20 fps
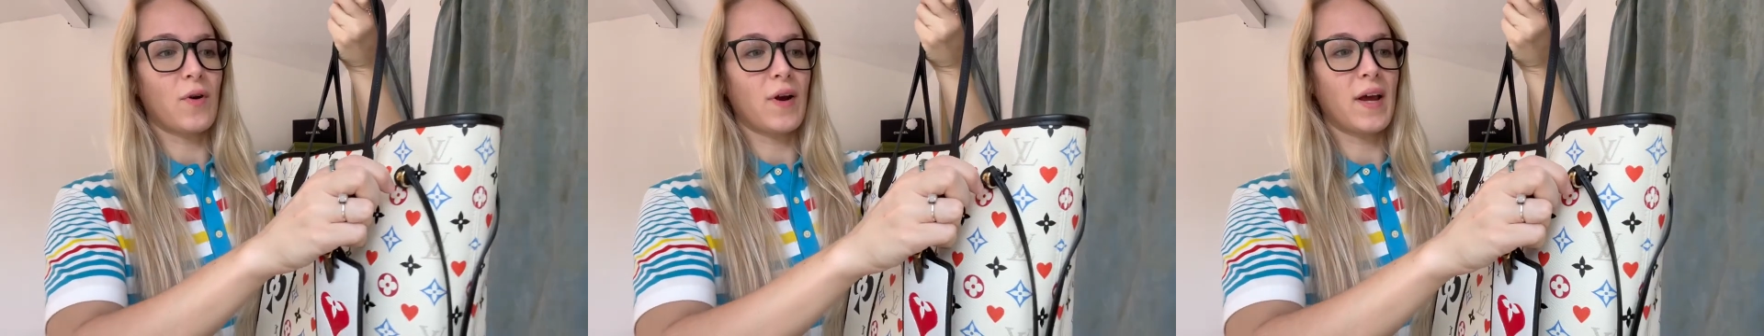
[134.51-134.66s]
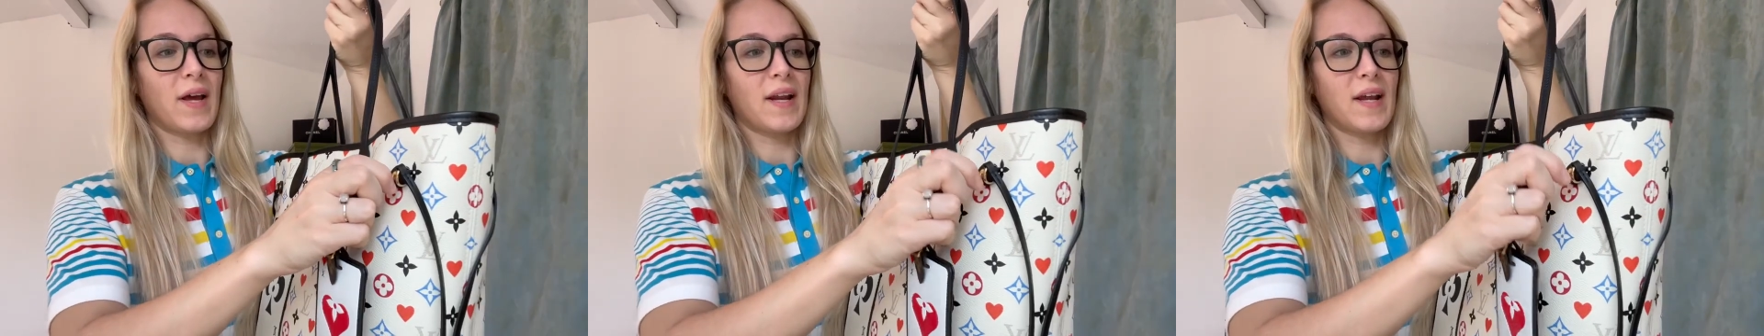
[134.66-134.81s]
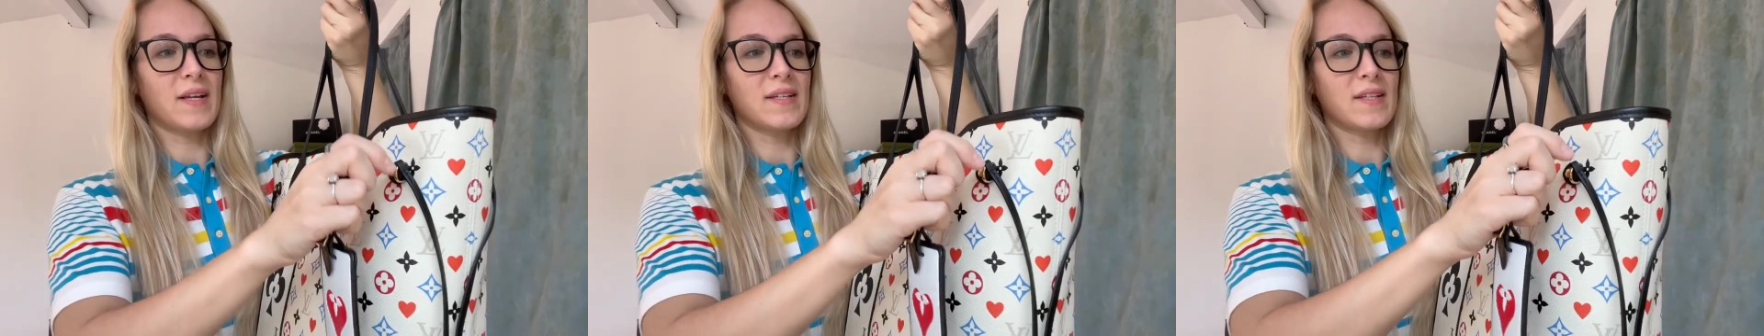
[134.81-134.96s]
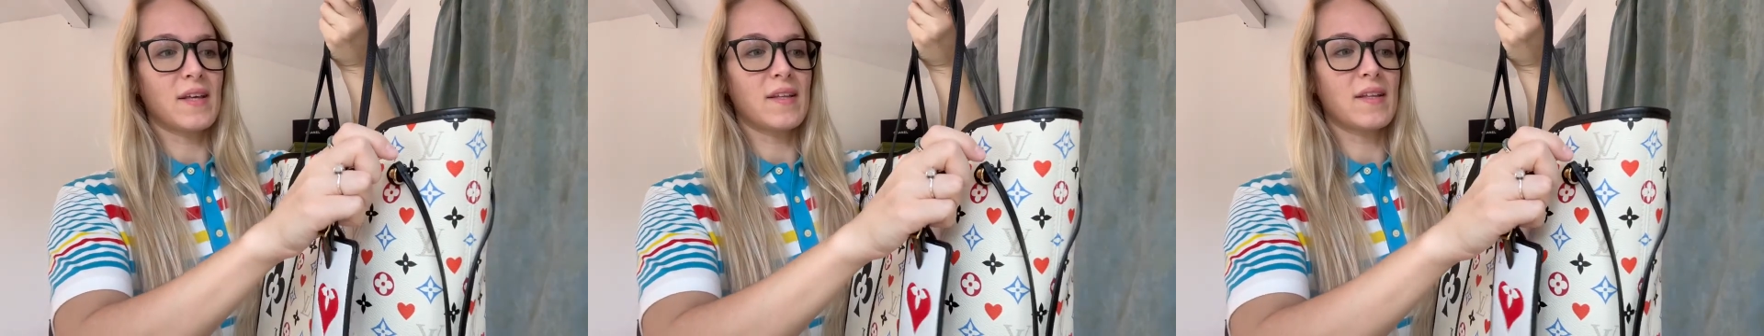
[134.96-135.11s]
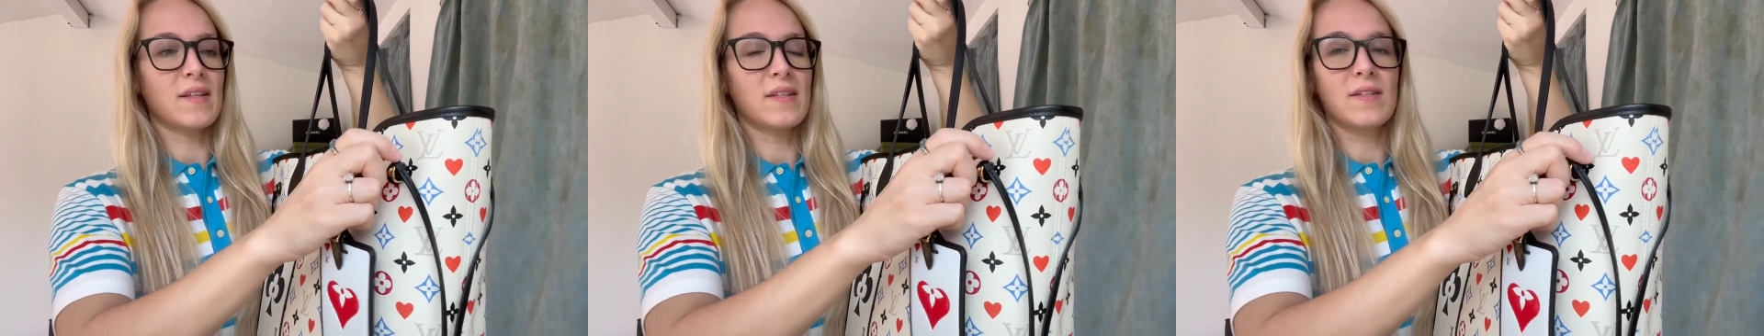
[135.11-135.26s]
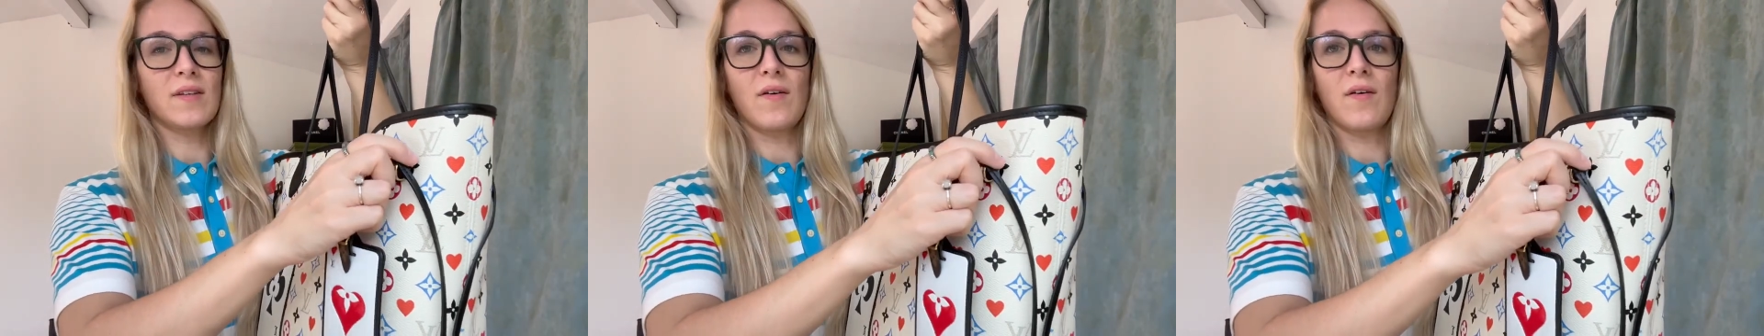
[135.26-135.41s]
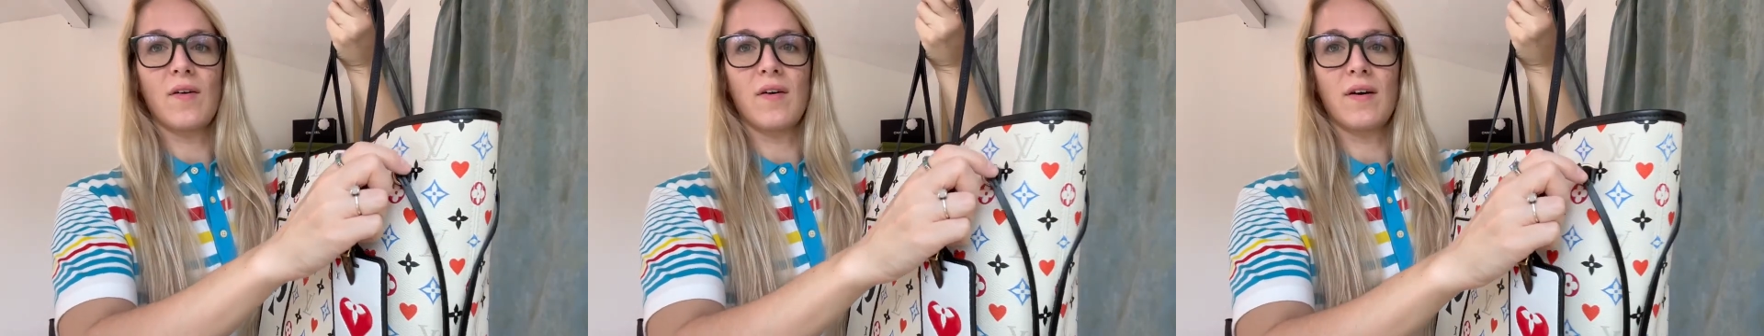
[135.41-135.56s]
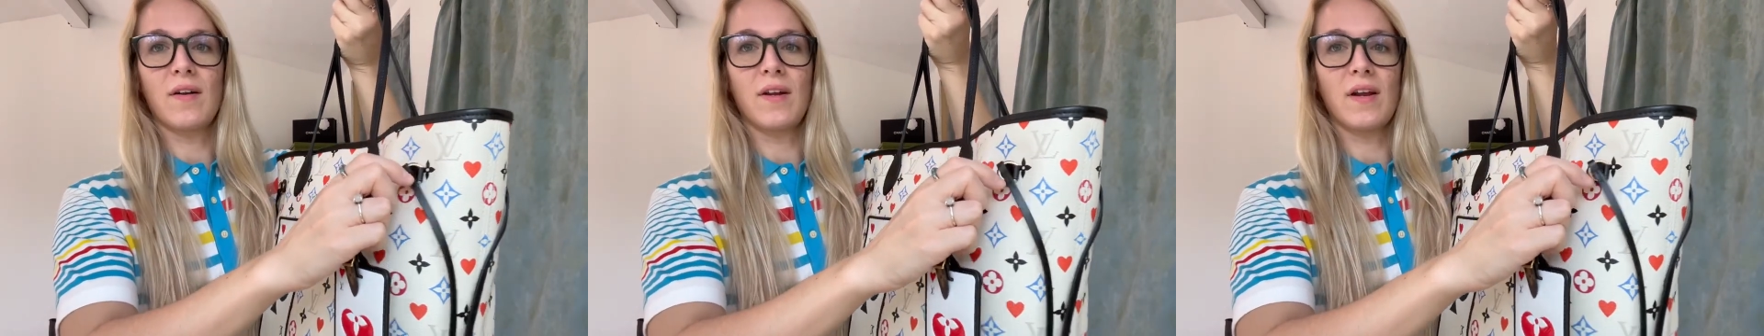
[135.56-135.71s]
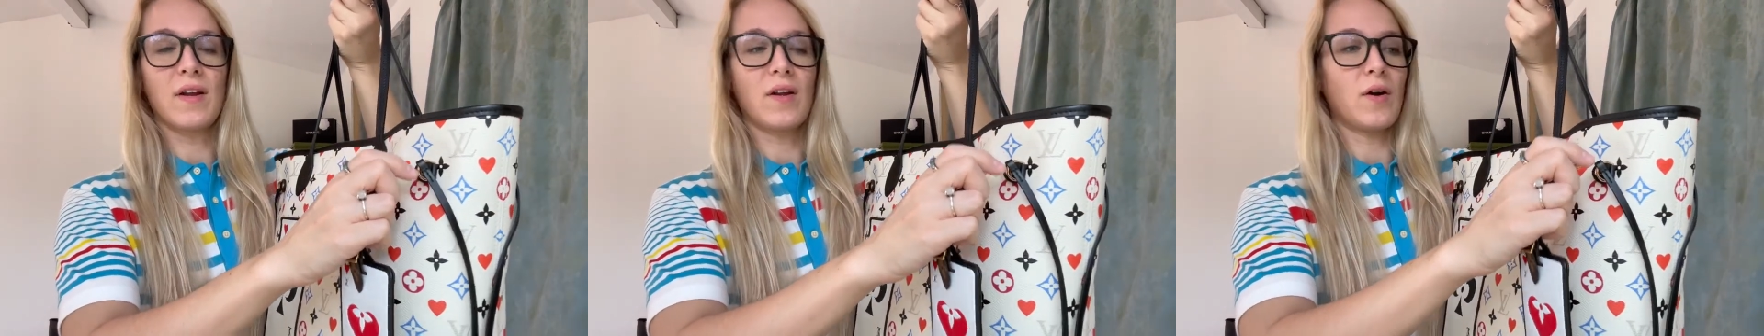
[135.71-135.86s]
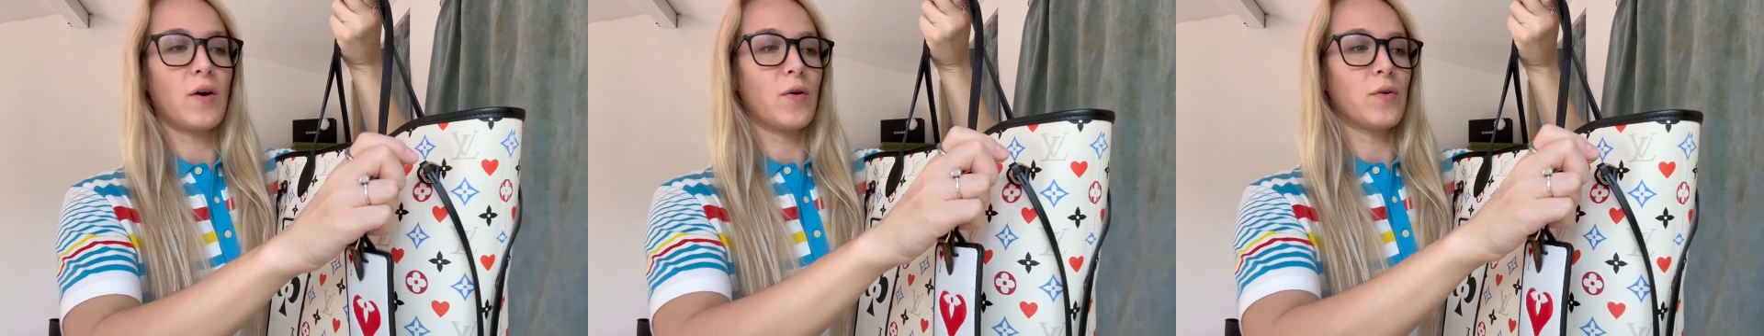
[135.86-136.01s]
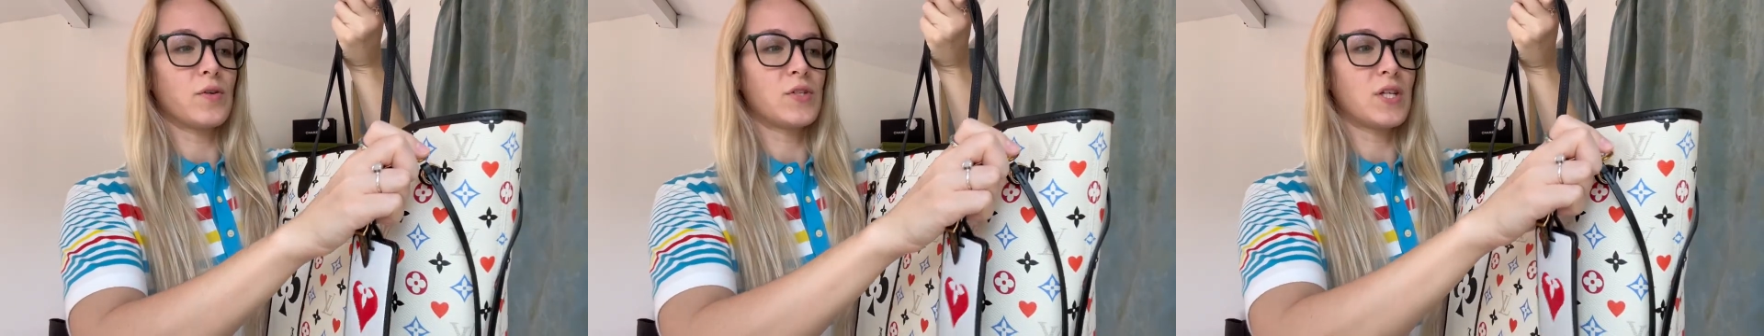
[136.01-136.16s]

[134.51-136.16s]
And I saw this on an OG